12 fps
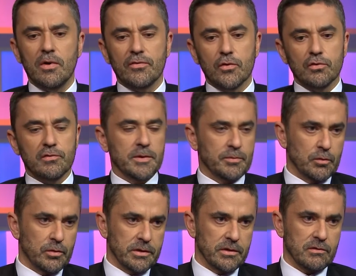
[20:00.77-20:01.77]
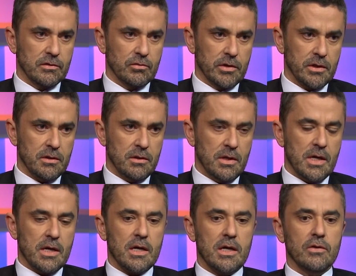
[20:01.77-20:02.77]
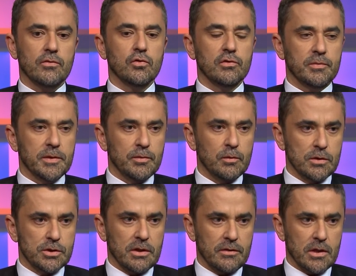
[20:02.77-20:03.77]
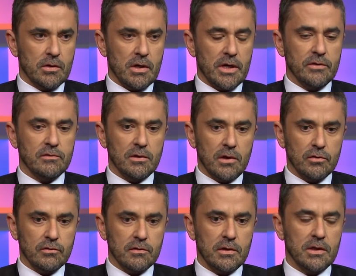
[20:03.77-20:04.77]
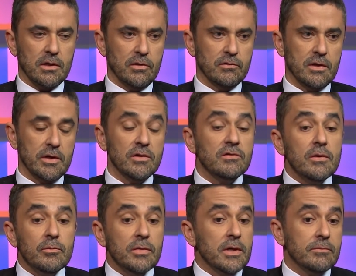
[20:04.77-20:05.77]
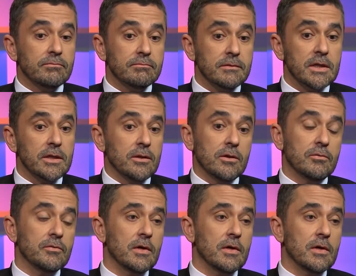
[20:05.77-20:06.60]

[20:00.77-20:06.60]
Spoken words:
Of course people will disagree, and of course people will shut their eyes and close their ears, but you know.